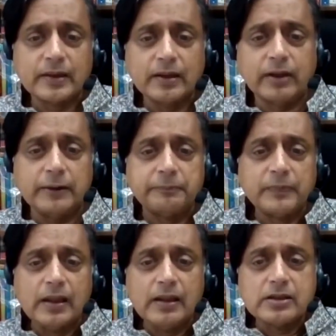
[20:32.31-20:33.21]
Okay.
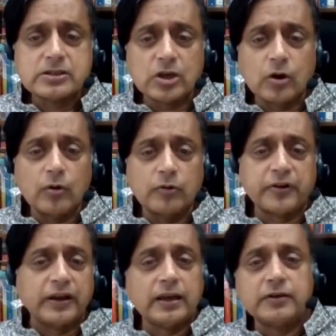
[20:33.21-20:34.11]
So
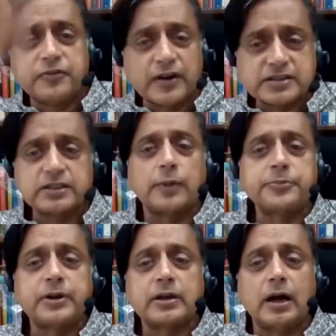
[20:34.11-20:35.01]
Finland first
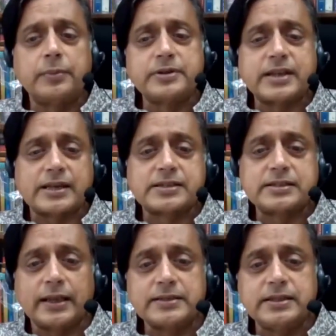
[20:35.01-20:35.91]
adopted a carbon tax
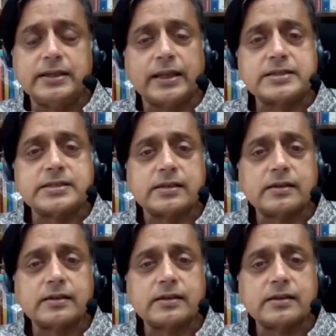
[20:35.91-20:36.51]
in 1990.